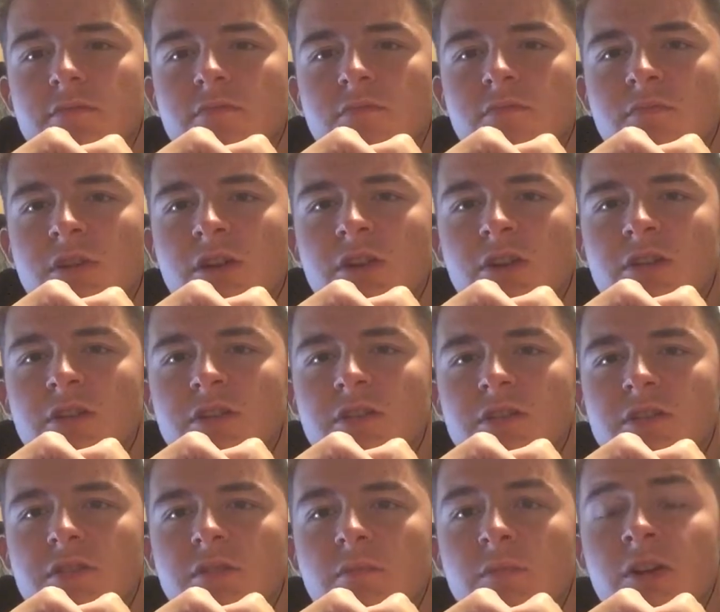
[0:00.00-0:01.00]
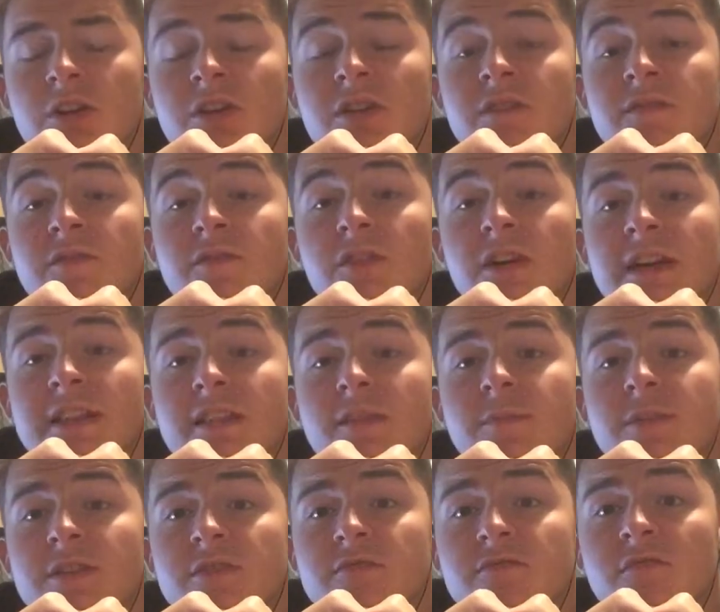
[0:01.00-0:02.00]
Merc have not had the
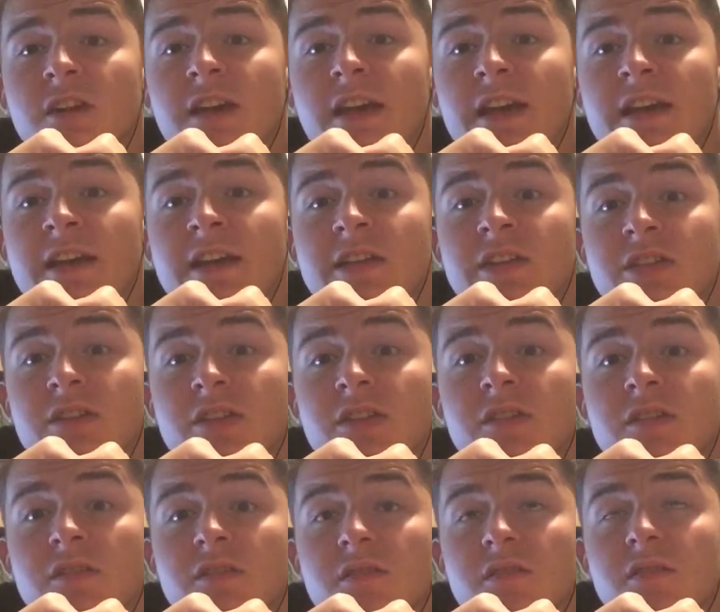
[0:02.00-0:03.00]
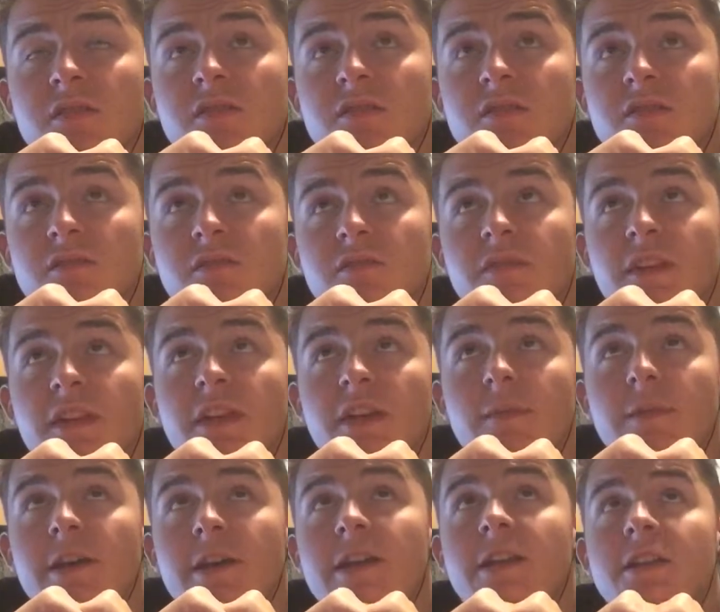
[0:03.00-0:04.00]
best run at, actually. Thinking
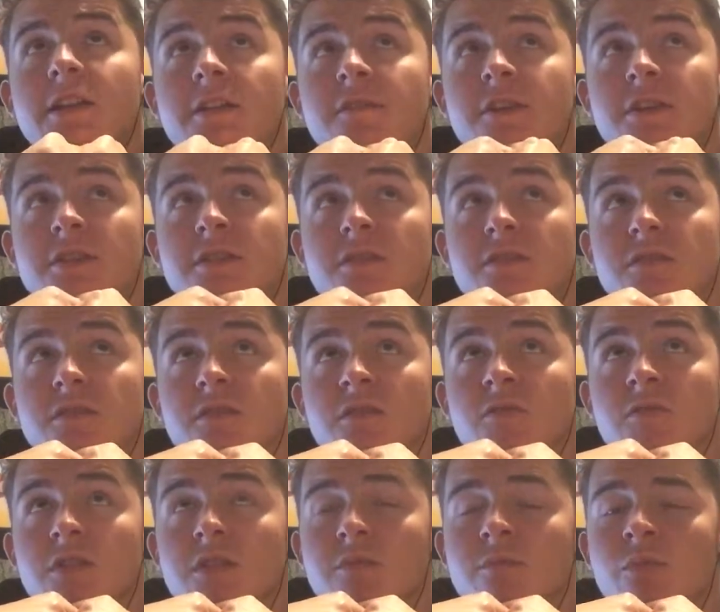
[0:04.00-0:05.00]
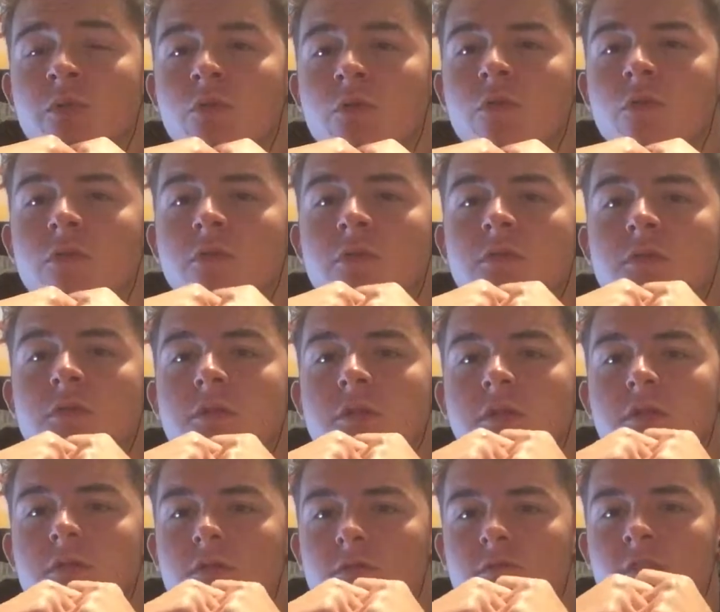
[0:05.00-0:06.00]
about it, they've had quite poor
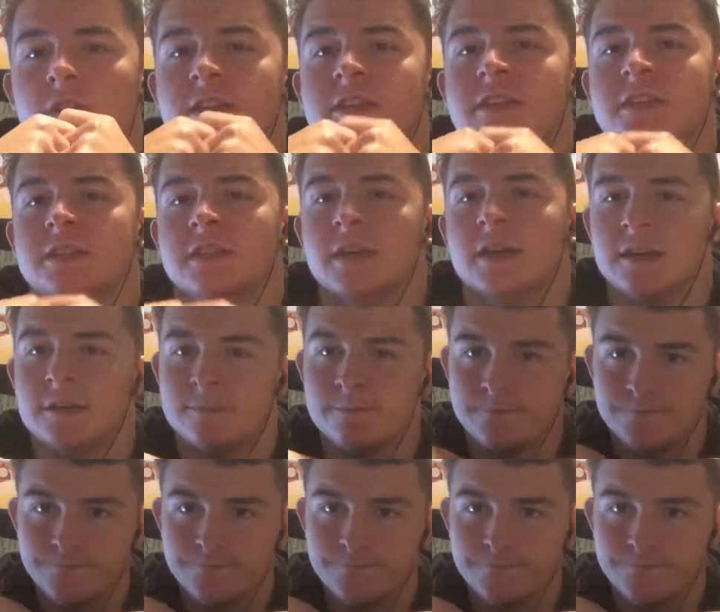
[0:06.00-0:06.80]
races there.